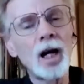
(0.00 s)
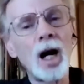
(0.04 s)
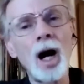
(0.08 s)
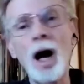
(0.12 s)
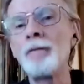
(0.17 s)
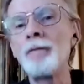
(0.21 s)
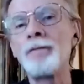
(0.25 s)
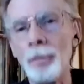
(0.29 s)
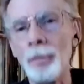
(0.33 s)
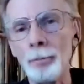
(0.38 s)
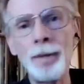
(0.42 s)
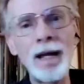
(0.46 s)

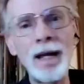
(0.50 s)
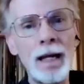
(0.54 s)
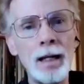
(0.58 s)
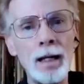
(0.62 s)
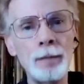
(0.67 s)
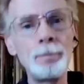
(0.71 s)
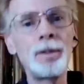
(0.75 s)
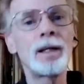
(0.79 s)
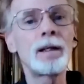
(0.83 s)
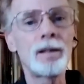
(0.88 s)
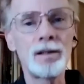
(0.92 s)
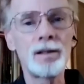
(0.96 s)
cover
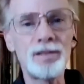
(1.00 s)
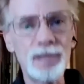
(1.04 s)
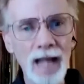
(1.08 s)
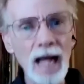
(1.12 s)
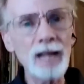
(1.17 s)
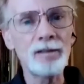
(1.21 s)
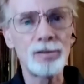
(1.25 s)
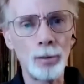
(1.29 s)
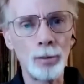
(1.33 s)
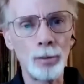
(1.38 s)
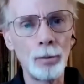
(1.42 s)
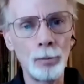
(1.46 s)
band because
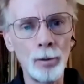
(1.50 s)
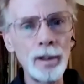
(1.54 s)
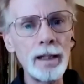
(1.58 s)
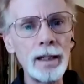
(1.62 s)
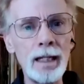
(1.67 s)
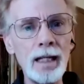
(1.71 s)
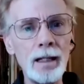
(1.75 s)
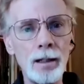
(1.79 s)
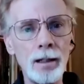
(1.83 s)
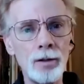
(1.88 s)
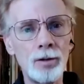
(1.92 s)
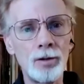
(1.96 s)
that's what we
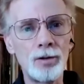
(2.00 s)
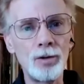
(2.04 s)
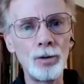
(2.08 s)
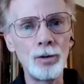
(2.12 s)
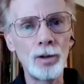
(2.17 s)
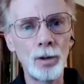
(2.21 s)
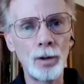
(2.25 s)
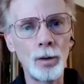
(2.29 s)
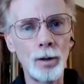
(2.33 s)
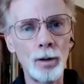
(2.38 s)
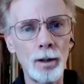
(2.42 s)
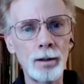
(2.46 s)
needed to
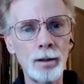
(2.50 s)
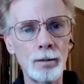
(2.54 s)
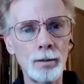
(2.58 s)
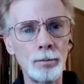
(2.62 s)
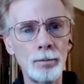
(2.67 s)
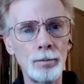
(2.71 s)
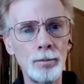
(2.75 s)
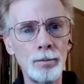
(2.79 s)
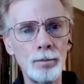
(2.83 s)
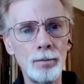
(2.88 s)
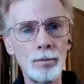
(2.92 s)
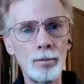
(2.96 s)
do in
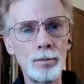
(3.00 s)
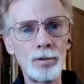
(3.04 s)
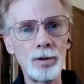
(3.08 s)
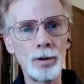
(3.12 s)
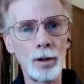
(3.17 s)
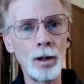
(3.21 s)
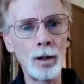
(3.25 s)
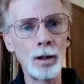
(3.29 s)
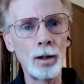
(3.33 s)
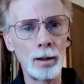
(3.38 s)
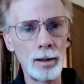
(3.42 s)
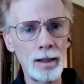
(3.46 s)
order
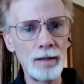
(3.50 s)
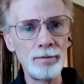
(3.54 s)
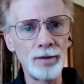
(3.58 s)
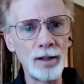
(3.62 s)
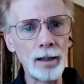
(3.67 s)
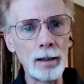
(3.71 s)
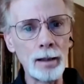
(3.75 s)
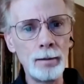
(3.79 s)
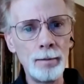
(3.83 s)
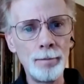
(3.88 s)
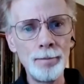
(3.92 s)
to earn a living.